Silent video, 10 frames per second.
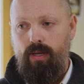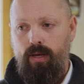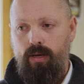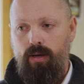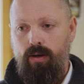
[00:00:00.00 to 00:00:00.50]

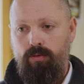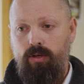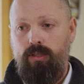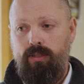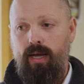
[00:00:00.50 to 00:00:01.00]
I've
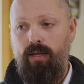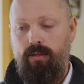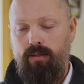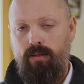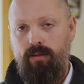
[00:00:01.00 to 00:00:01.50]
got to say
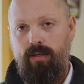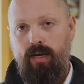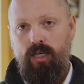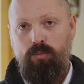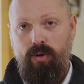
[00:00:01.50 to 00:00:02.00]
that
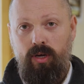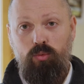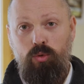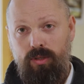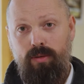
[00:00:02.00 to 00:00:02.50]
that
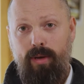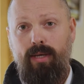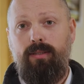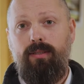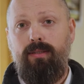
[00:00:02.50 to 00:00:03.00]
experience wasn't the
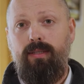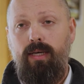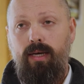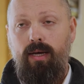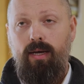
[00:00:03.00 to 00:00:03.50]
best.
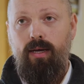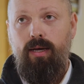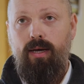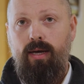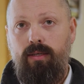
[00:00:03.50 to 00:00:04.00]

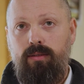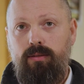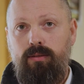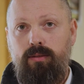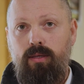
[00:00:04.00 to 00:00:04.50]
I had
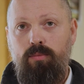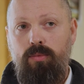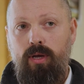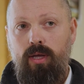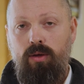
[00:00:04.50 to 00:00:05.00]

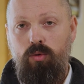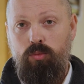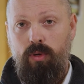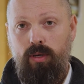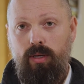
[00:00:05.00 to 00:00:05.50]
somebody who
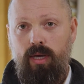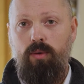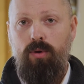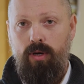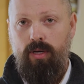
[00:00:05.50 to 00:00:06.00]
was my key
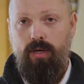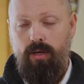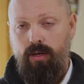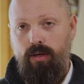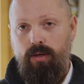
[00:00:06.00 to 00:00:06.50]

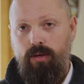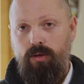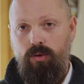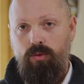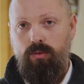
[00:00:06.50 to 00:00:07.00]
worker
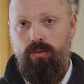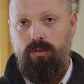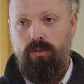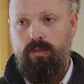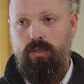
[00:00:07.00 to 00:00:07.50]
who
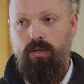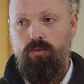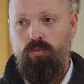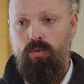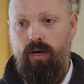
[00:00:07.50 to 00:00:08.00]

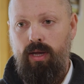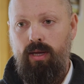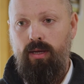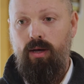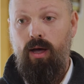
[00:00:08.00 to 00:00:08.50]

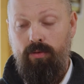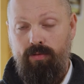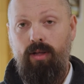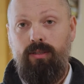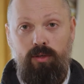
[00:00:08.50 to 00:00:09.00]
I
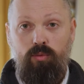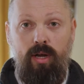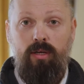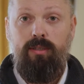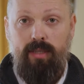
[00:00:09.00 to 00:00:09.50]
felt didn't
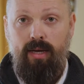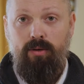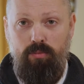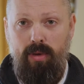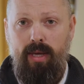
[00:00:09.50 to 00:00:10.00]
really
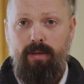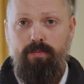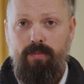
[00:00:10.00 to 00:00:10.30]
understand me,